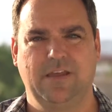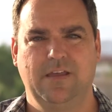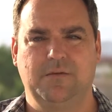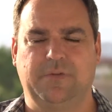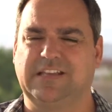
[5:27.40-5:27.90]

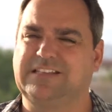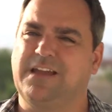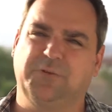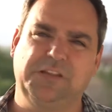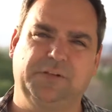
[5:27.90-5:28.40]
Because I
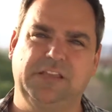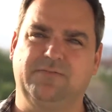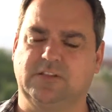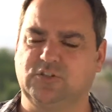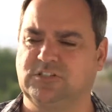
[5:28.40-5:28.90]
really
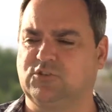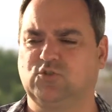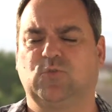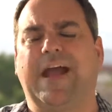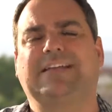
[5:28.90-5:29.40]
believe that just
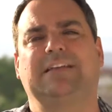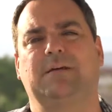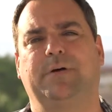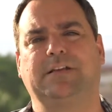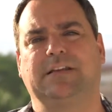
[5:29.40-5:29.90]
attracting
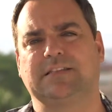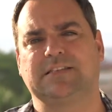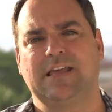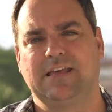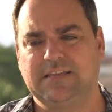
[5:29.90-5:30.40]
abundance
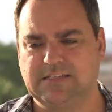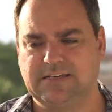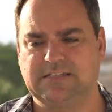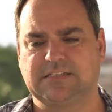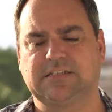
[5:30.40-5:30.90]
isn't
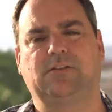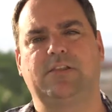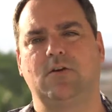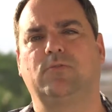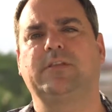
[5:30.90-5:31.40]
necessarily
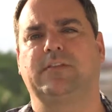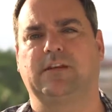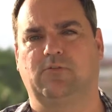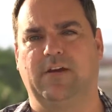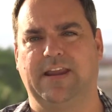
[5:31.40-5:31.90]
the only thing
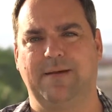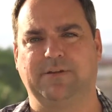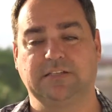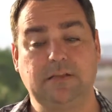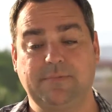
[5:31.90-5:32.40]
to create
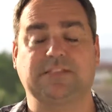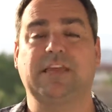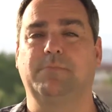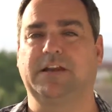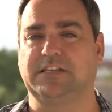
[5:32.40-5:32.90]
happiness. And I'm not
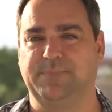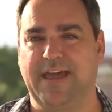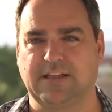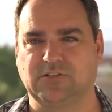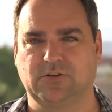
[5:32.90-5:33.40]
saying money's
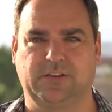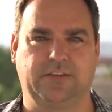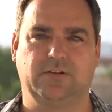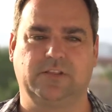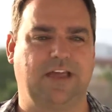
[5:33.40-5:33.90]
bad. Certainly
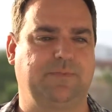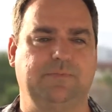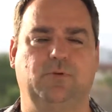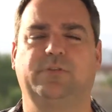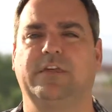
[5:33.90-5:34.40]
there are a lot of
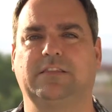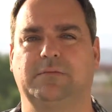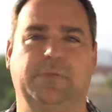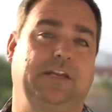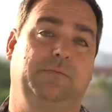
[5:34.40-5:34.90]
people who think that
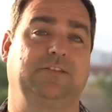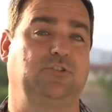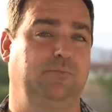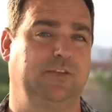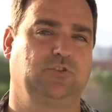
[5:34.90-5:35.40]
money makes
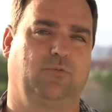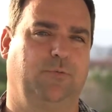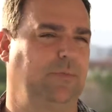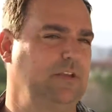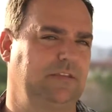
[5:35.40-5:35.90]
you
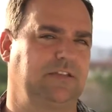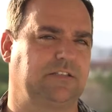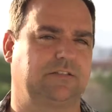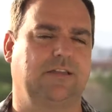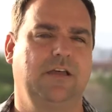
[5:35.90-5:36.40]
miserable, but it
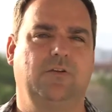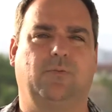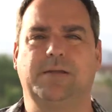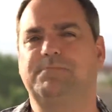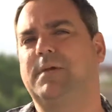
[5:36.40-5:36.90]
doesn't,
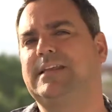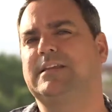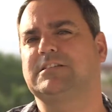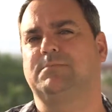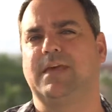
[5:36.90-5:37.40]
right? Money
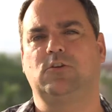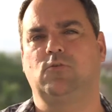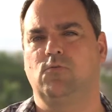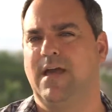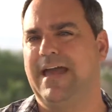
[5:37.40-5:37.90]
doesn't make
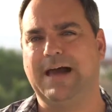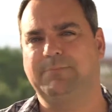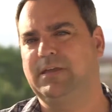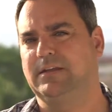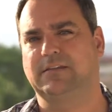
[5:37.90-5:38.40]
you
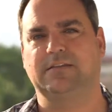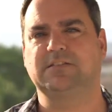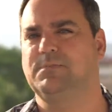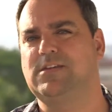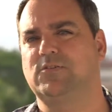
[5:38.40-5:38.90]
happy and it
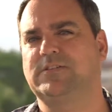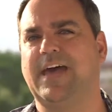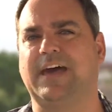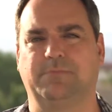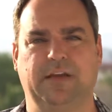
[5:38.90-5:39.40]
doesn't make you
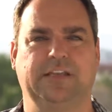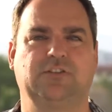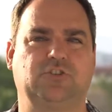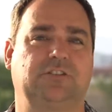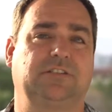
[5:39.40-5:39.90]
sad. Money
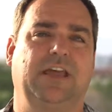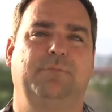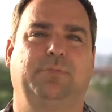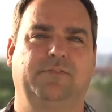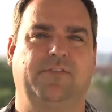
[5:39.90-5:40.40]
is just an
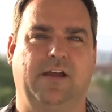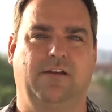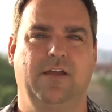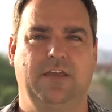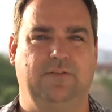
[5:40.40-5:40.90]
amplifier.
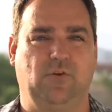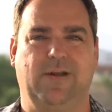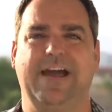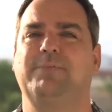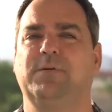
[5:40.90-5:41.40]
If you're a
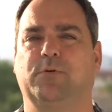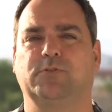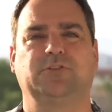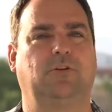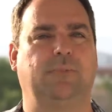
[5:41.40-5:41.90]
happy
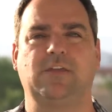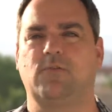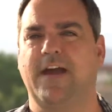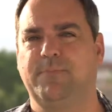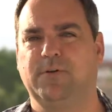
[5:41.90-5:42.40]
person, it'll make you
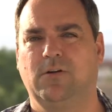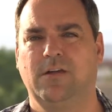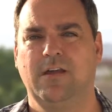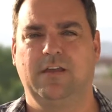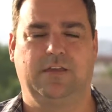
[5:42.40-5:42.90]
happier.
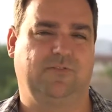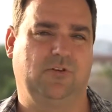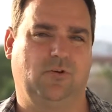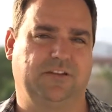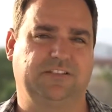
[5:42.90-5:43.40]
If
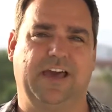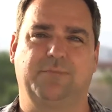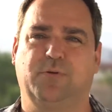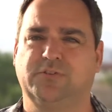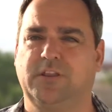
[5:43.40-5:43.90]
you're a
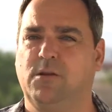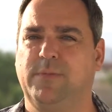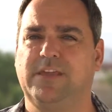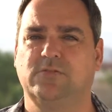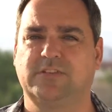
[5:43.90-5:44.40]
sad person, it'll
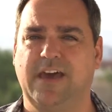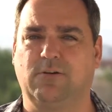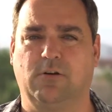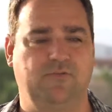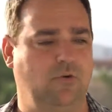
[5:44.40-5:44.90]
make you
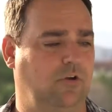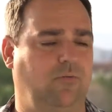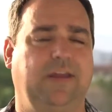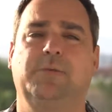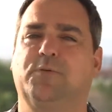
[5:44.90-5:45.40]
sadder. If you're a
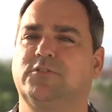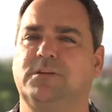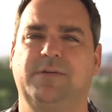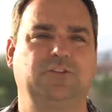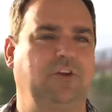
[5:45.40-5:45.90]
greedy person,
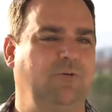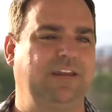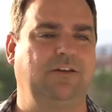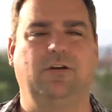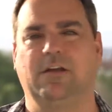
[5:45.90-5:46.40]
it makes you
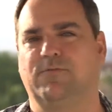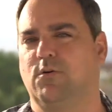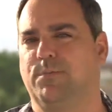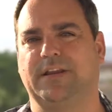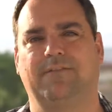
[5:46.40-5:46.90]
greedier. If
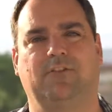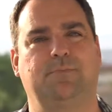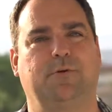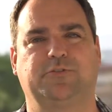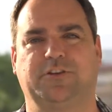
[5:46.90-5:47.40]
you're a
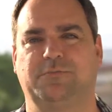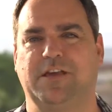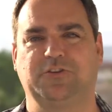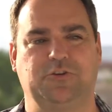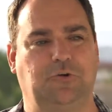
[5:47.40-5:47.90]
benevolent person, it
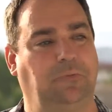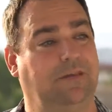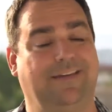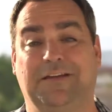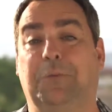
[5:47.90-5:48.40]
makes you
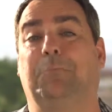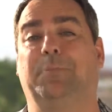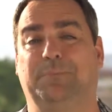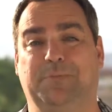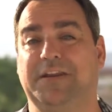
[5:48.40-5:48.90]

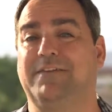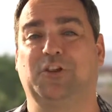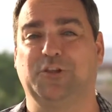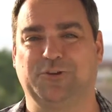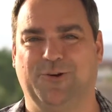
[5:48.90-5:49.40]

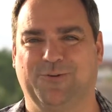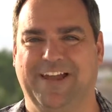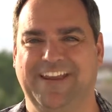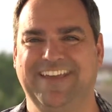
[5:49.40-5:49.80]
benevolenter, right?